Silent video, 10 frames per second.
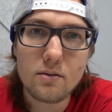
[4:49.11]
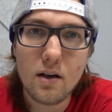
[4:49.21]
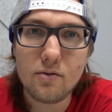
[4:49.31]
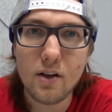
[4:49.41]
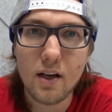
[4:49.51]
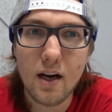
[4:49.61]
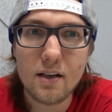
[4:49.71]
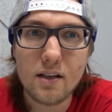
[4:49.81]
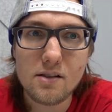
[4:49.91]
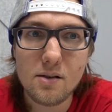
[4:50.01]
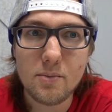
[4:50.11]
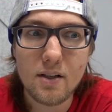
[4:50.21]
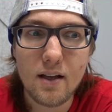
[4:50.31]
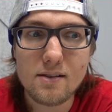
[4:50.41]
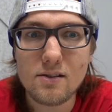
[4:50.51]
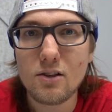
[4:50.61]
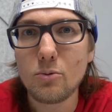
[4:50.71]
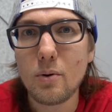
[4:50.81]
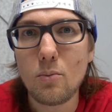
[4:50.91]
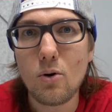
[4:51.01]
I feel like I need something that's a little
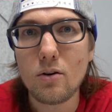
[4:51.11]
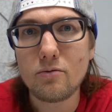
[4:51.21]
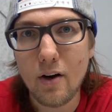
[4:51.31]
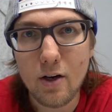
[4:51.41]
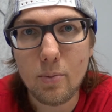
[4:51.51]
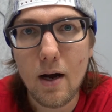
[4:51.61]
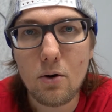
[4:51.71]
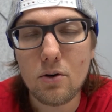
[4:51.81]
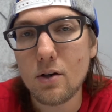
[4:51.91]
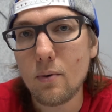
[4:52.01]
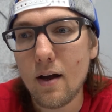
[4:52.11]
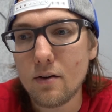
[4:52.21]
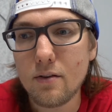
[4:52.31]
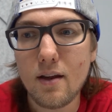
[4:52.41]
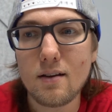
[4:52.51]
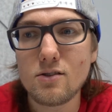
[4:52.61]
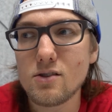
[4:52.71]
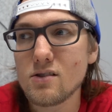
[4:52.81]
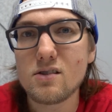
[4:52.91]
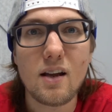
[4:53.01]
bit more firepower-y rather than
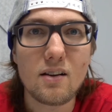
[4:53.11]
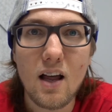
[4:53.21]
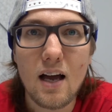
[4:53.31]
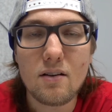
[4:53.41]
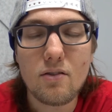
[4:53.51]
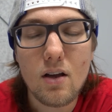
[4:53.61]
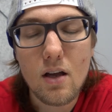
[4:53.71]
just stay alive.